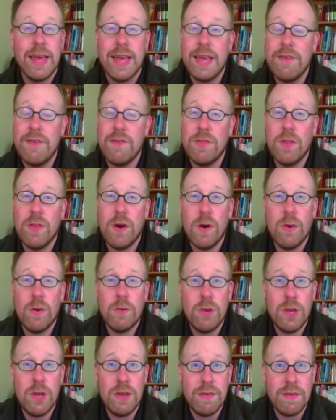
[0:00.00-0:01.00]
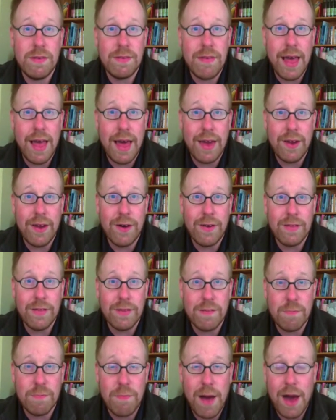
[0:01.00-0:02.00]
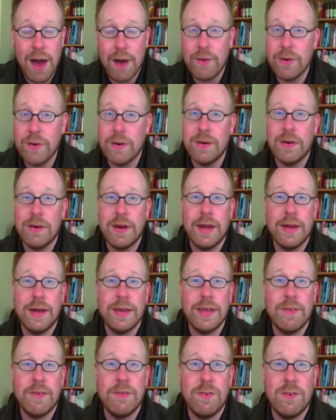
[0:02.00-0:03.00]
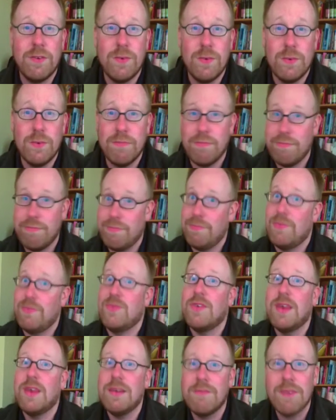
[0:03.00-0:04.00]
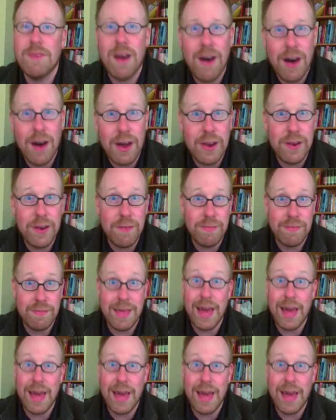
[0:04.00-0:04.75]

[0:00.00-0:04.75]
even though Jesus had all this power given to him, Son of God,